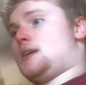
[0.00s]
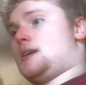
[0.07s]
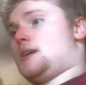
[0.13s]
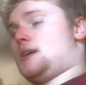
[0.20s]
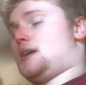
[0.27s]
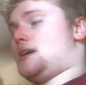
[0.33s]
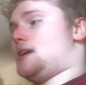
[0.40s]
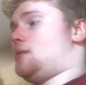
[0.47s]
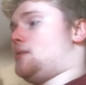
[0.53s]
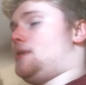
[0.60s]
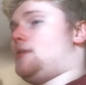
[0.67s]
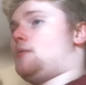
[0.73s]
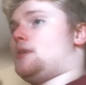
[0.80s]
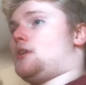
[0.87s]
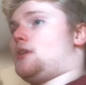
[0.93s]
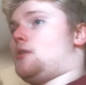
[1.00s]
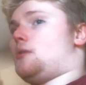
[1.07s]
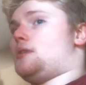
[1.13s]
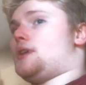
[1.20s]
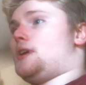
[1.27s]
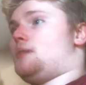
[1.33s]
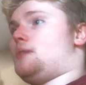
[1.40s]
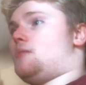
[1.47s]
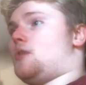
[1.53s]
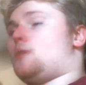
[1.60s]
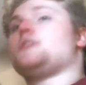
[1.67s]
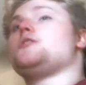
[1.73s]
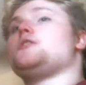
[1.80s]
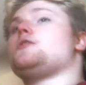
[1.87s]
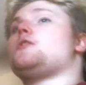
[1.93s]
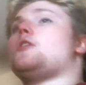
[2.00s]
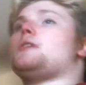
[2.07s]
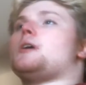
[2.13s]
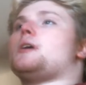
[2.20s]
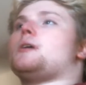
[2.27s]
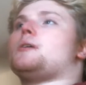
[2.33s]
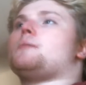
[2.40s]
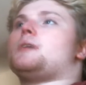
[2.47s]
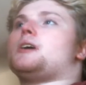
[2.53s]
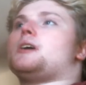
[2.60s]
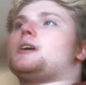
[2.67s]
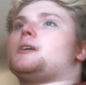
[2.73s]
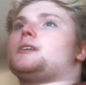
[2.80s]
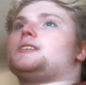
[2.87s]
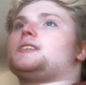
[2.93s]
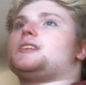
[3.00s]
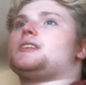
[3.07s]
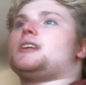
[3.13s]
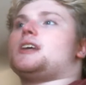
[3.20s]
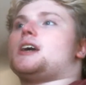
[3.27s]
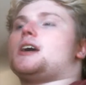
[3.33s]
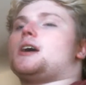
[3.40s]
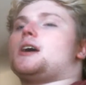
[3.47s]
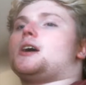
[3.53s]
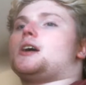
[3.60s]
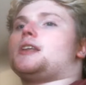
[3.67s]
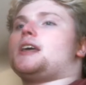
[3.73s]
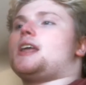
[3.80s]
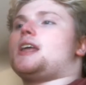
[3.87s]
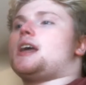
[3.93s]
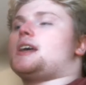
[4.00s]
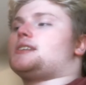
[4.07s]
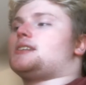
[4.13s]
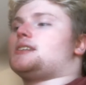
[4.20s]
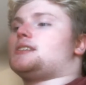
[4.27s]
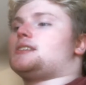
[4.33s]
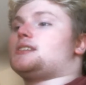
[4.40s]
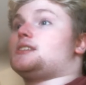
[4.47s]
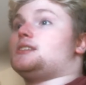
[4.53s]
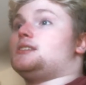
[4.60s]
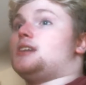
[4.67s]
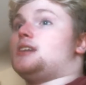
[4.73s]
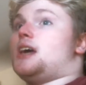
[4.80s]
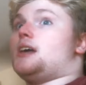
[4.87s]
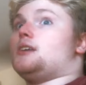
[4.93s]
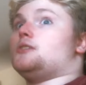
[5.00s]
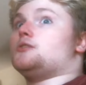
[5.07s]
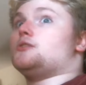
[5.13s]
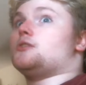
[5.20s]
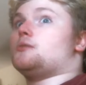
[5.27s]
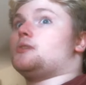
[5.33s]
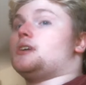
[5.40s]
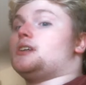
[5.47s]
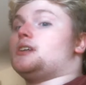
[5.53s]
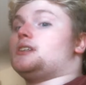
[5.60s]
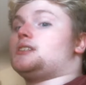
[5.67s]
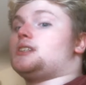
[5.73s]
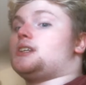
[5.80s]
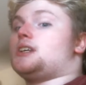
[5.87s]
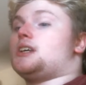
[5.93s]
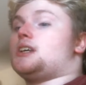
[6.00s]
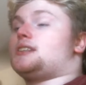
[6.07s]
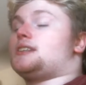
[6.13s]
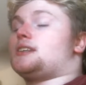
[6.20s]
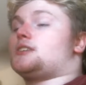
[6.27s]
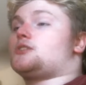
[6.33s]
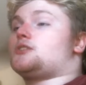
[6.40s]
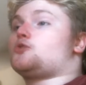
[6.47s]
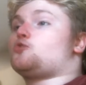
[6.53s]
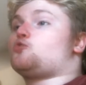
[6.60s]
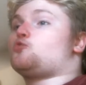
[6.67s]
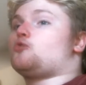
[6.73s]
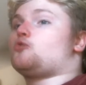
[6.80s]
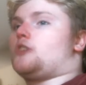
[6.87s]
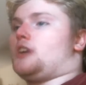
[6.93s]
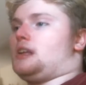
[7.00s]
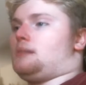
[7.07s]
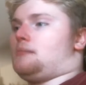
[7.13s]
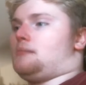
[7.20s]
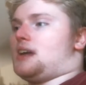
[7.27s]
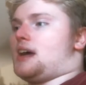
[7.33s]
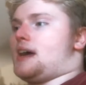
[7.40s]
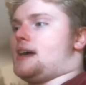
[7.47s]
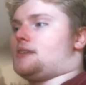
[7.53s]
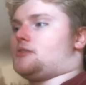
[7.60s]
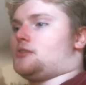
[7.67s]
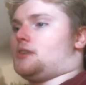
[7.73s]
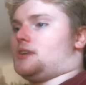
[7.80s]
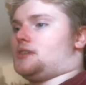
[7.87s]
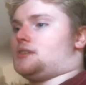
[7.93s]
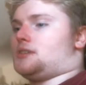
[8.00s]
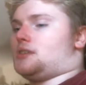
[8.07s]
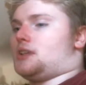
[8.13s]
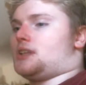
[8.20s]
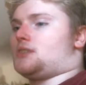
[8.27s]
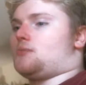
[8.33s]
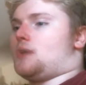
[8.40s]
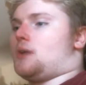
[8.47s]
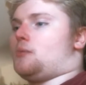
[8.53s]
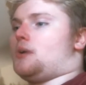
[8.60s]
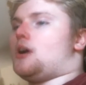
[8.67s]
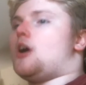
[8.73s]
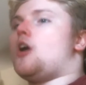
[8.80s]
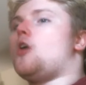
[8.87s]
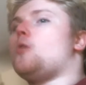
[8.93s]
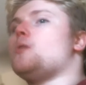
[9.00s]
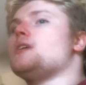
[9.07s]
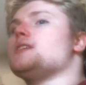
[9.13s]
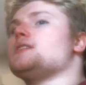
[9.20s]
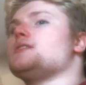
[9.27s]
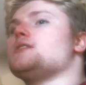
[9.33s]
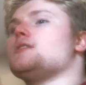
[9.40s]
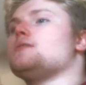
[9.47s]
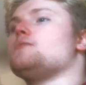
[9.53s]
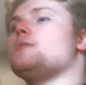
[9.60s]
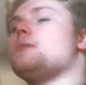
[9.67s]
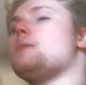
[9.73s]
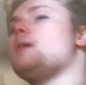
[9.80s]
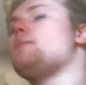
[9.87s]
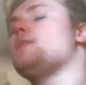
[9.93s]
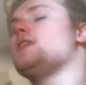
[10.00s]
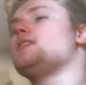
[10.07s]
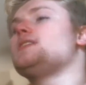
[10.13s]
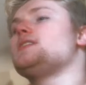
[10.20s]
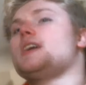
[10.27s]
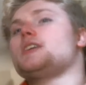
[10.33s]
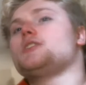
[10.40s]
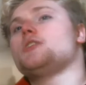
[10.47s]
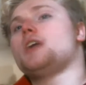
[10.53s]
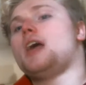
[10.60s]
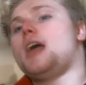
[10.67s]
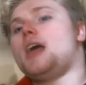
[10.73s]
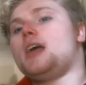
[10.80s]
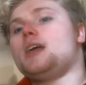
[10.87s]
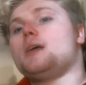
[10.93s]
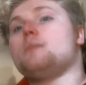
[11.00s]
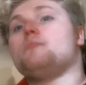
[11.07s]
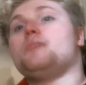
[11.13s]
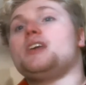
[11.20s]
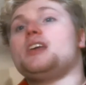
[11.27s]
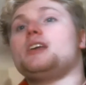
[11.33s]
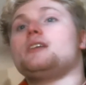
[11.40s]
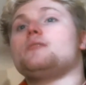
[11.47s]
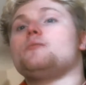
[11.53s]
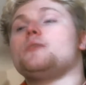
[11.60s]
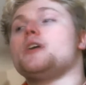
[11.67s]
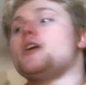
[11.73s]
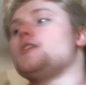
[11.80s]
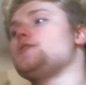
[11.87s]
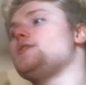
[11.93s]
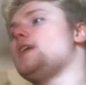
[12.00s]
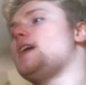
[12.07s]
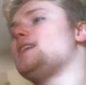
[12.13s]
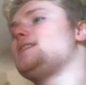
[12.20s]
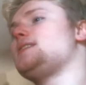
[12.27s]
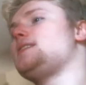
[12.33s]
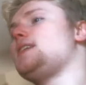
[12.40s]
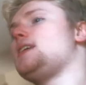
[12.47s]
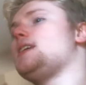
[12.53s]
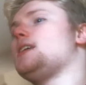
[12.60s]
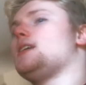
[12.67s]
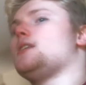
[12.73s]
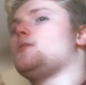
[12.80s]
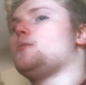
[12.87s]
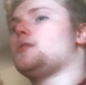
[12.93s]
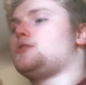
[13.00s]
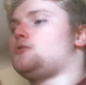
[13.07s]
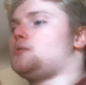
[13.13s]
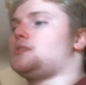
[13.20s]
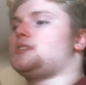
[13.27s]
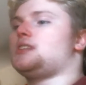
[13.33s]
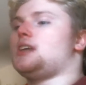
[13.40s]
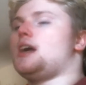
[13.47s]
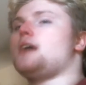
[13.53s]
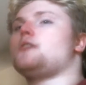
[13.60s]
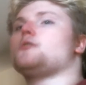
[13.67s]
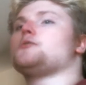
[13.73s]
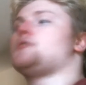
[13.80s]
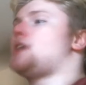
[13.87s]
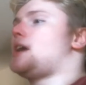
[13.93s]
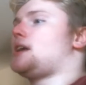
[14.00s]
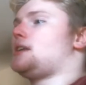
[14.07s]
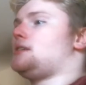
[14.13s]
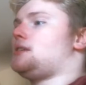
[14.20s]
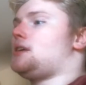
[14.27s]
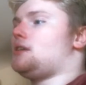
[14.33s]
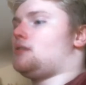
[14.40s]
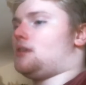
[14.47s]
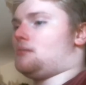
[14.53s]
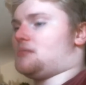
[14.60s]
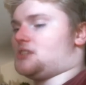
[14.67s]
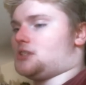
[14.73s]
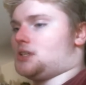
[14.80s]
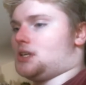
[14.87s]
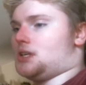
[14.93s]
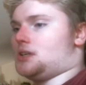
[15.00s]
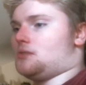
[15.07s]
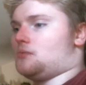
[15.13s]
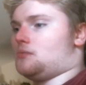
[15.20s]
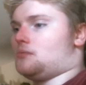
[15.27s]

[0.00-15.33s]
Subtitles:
We don't want to go there anymore. We do go there, but yeah, that essence is dangerous. It's extremely hazardous. So that's why we always remember Sector A and B. We also had C, which was the Ender Dragon killing machine.